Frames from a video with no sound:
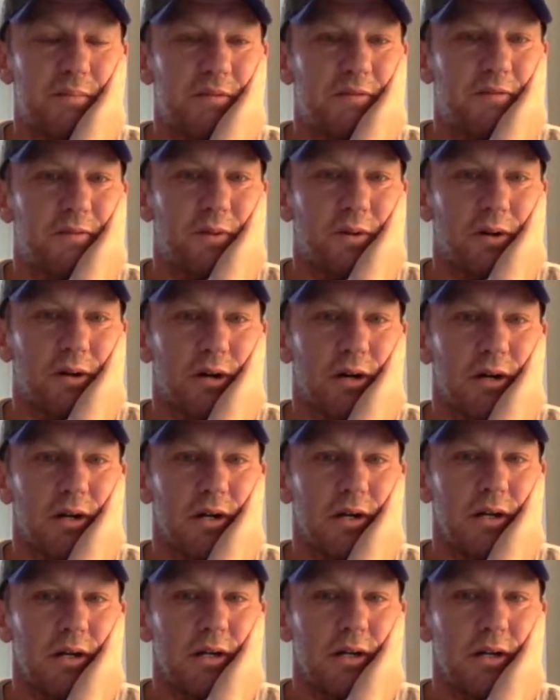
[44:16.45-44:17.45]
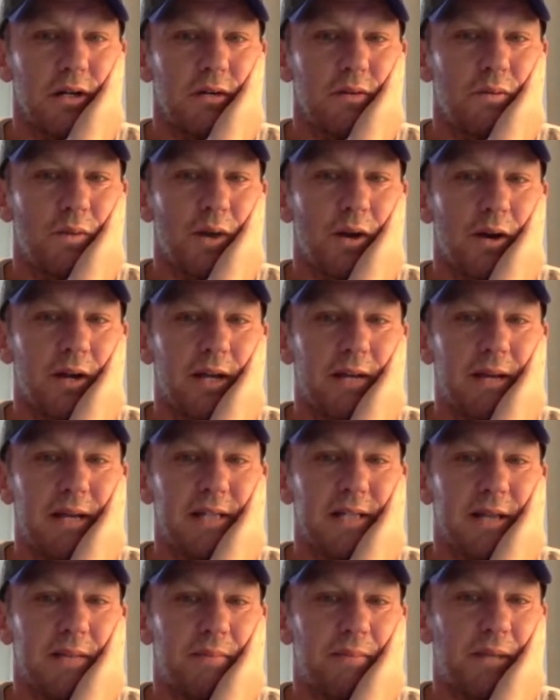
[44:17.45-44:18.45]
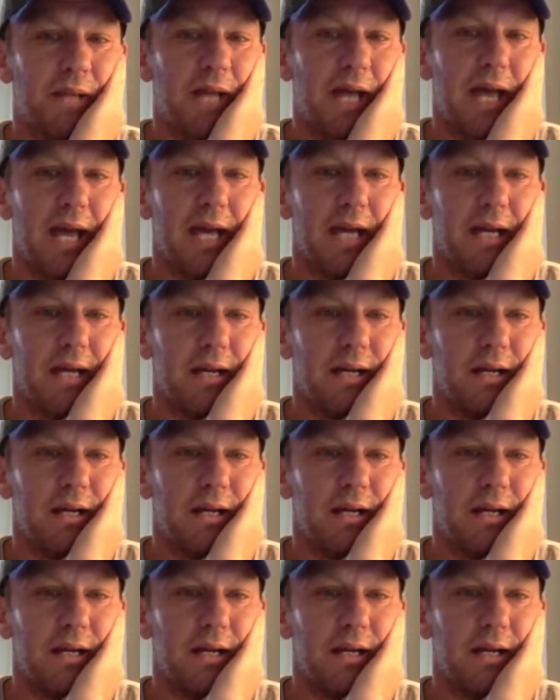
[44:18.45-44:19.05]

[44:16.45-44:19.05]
before where he ends up playing.